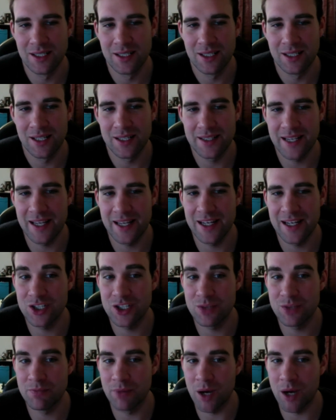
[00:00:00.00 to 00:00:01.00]

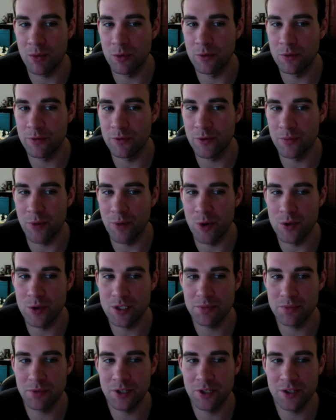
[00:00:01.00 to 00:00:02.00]
10-inch bubble for
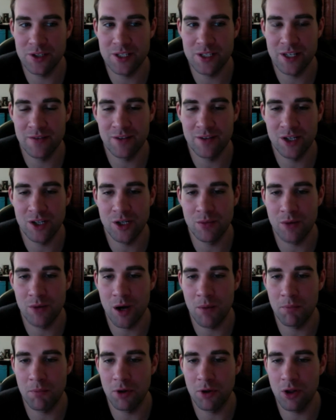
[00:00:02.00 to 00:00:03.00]
Bonesplitterz, giving them a
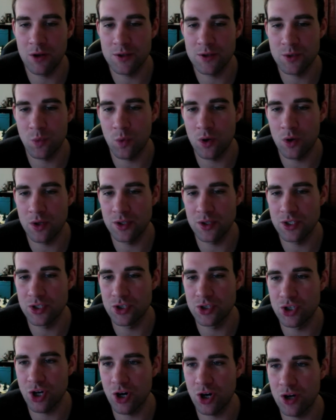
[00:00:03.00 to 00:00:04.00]
+1 to
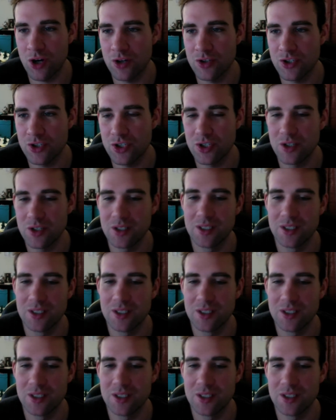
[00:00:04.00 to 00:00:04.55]
charge.